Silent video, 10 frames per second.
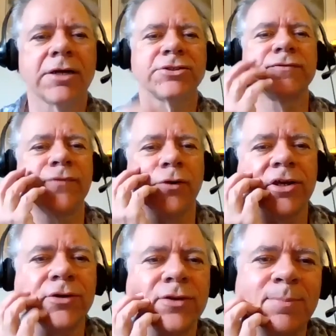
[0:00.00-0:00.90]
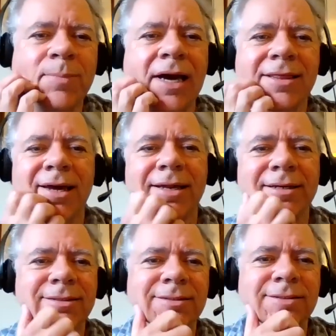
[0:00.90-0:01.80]
do for you that
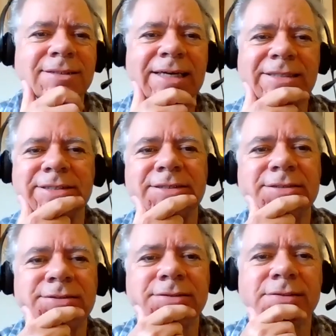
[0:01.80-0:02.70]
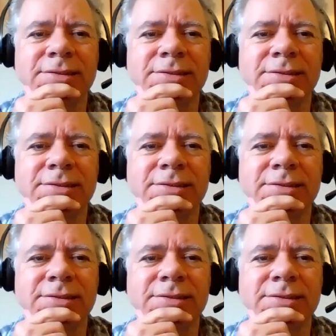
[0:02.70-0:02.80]
Python doesn't?